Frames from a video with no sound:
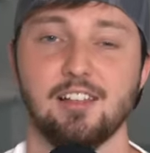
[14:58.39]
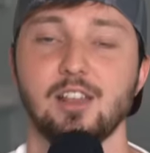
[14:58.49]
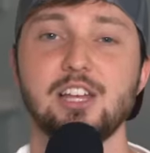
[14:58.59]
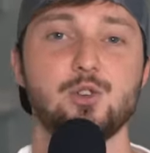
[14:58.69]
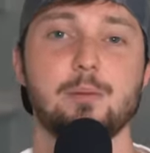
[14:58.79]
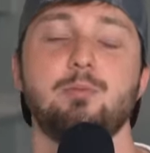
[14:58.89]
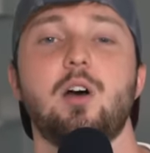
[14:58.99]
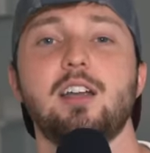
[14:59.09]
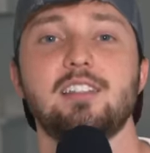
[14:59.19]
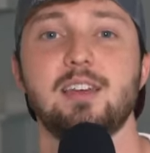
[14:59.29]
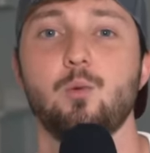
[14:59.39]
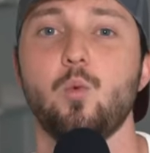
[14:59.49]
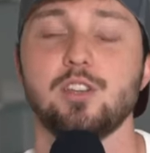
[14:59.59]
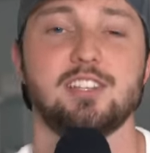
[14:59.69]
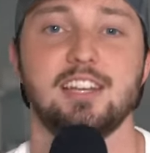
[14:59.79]
led to a product that
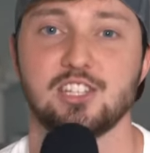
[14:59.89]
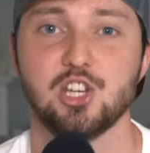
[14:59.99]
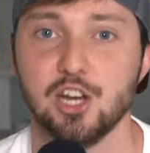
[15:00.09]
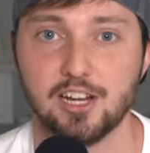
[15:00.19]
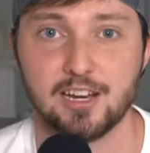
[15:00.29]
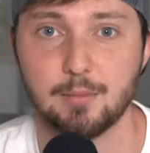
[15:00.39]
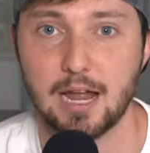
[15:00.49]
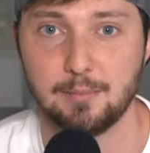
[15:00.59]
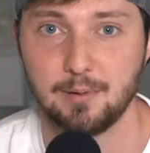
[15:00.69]
wasn't as good, in my